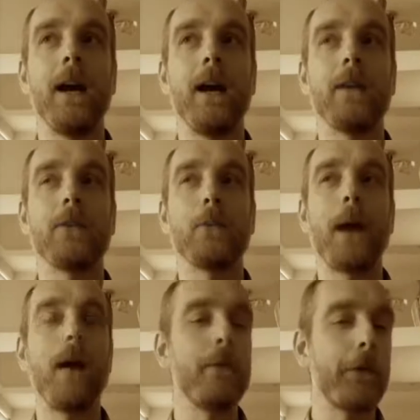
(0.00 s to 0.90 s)

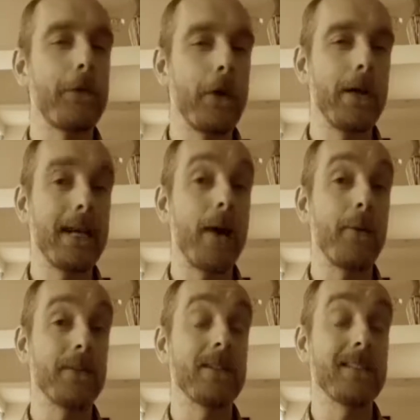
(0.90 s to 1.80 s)
12 or 13
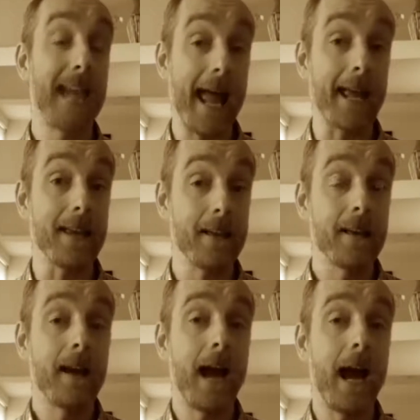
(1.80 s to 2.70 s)
hours a day.
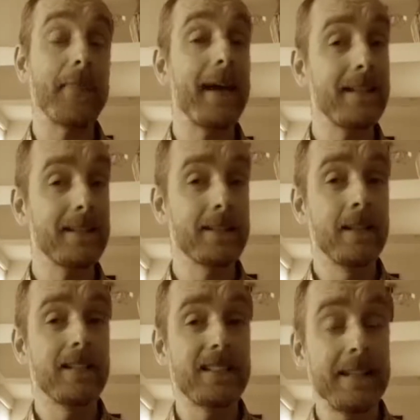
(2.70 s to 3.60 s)
And
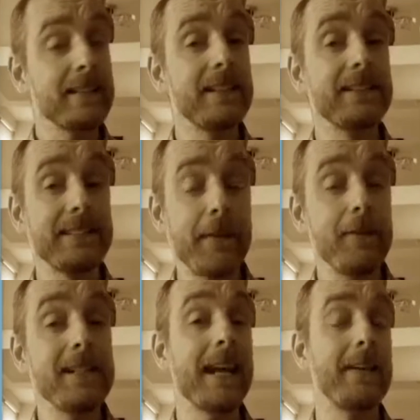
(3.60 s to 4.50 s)
that's 6 or
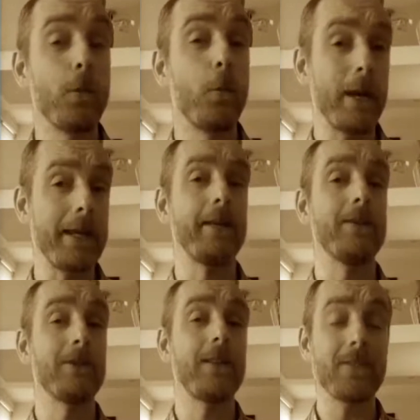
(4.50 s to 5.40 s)
7 days a week.
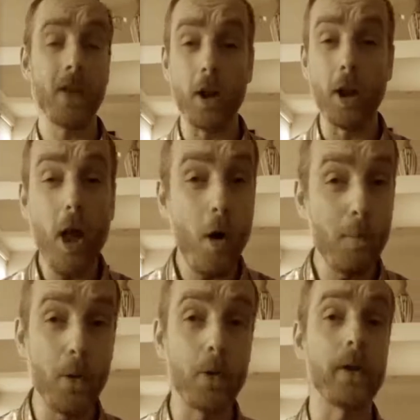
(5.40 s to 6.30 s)
So that's a
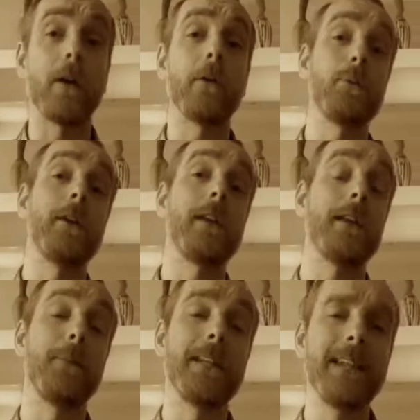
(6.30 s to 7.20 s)
lot more than I was
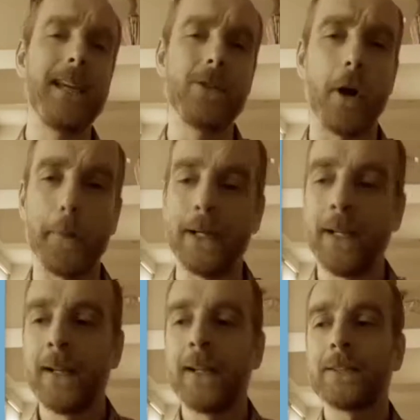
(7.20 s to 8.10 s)
working in my day job.
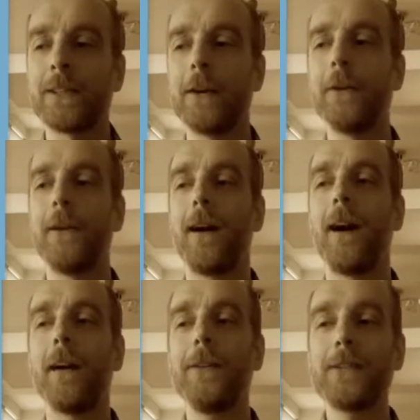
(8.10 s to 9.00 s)
So
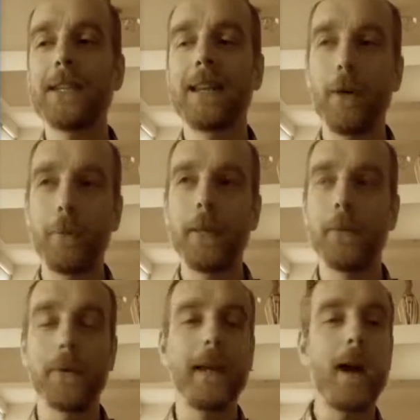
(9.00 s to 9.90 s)
I used to tell
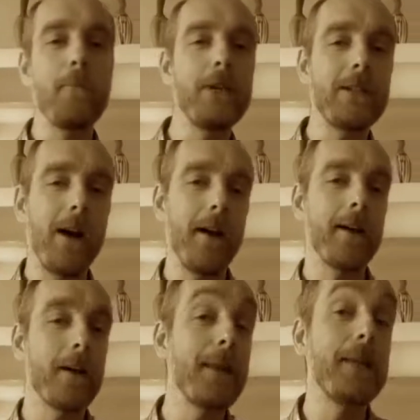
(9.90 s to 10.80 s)
people, yeah, I'm
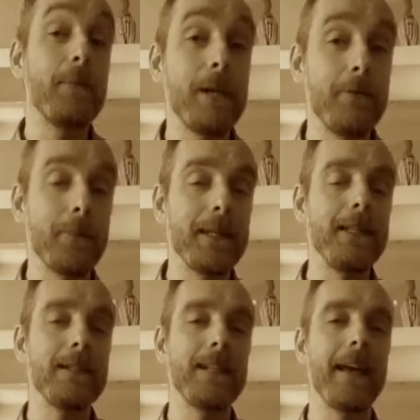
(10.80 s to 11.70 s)
retired, I make money from the
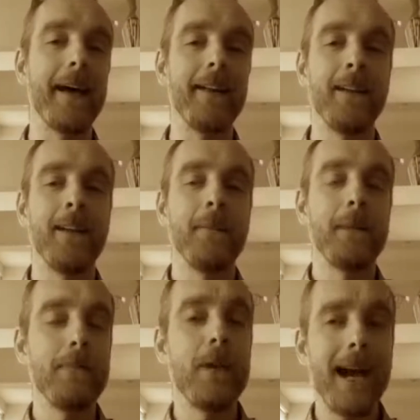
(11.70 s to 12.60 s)
internet.
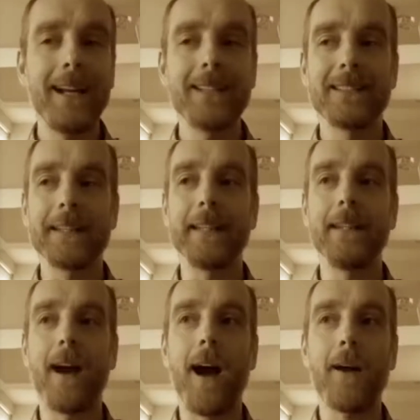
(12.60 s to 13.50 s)
But in
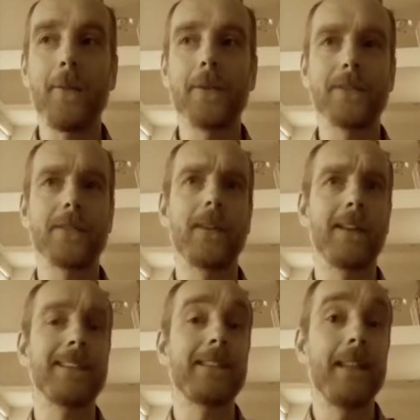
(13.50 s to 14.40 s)
reality, I was
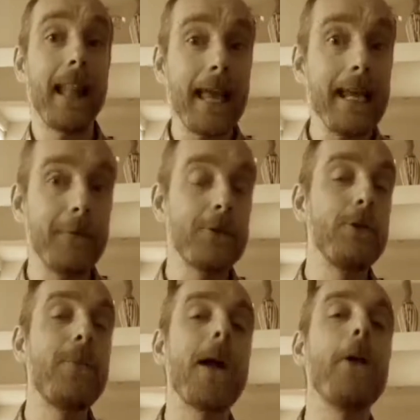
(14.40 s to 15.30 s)
a slave
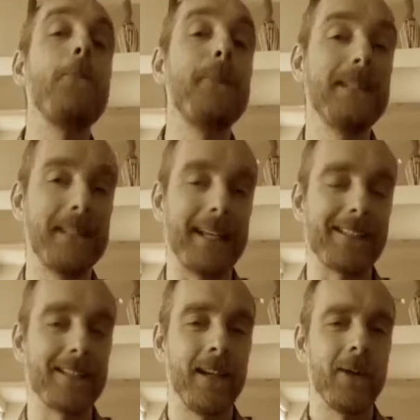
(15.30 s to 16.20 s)
to my own
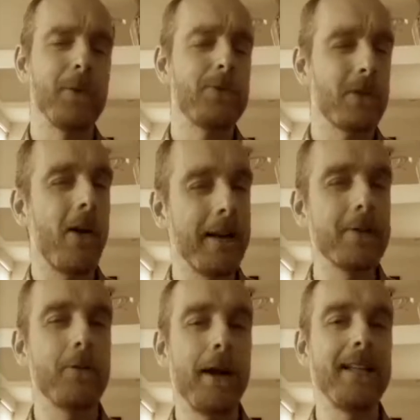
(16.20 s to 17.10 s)
business, which was kind
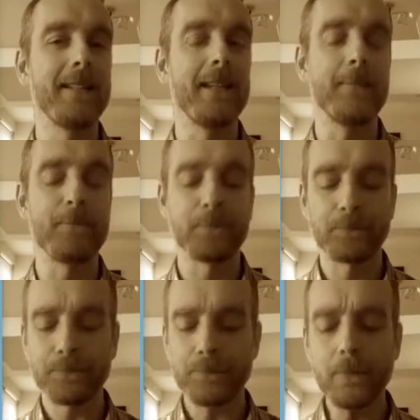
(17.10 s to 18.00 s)
of crazy.
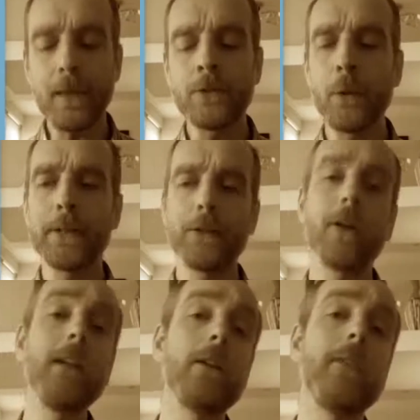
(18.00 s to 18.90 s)
So I
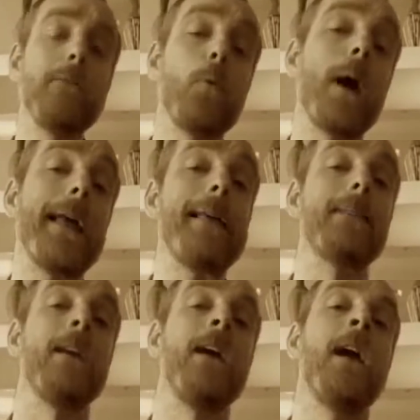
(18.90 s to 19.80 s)
started looking for
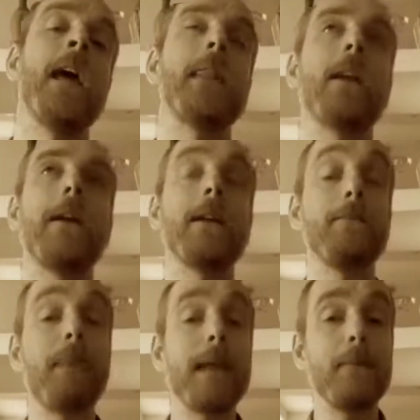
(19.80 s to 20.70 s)
ways that I could
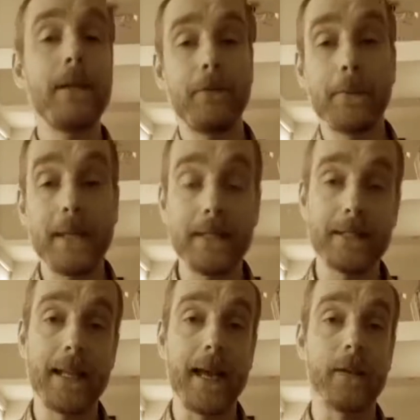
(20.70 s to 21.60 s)
make money from the
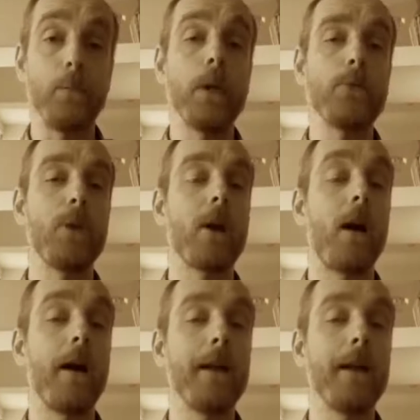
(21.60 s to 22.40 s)
internet, which were